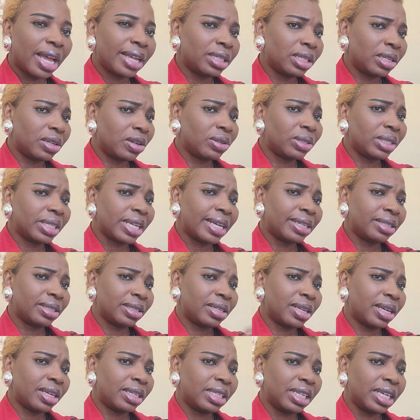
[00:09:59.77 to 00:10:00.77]
I thought I
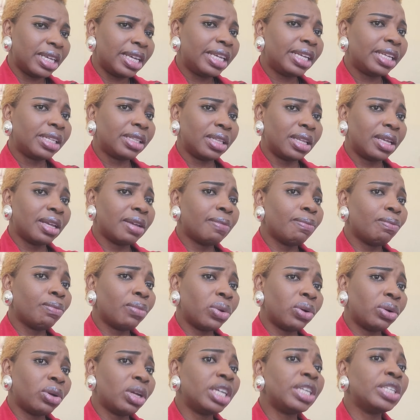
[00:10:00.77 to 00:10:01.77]
said in,
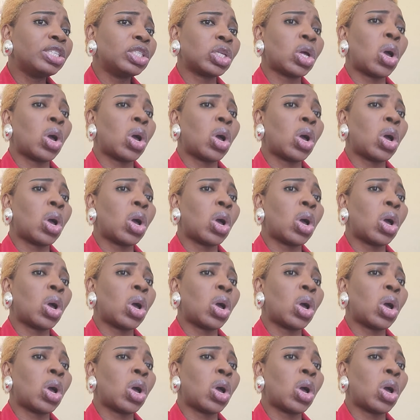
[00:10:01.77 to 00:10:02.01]
but it's